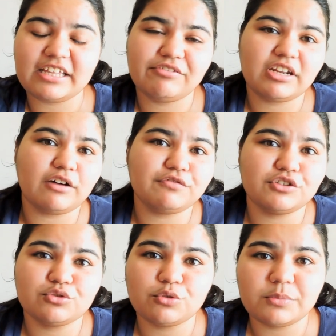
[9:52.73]
even
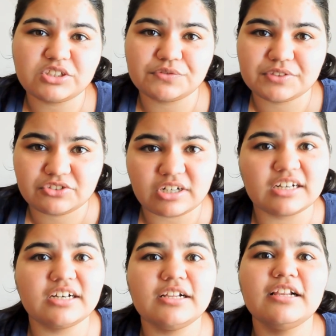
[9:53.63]
after so much of
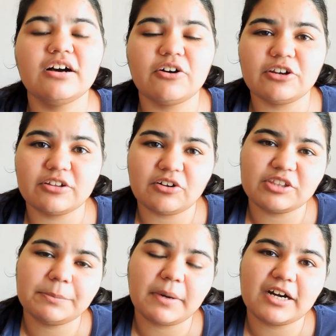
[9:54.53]
struggle
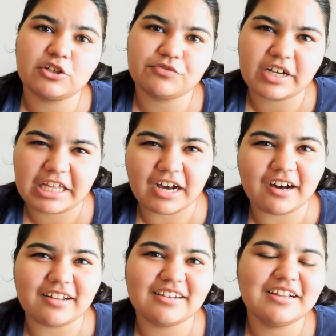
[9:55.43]
on the part of
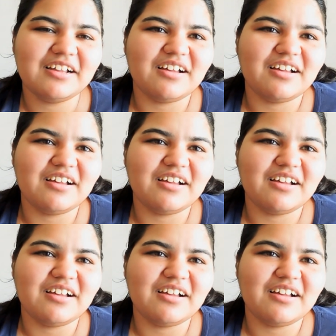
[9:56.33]
Ayan.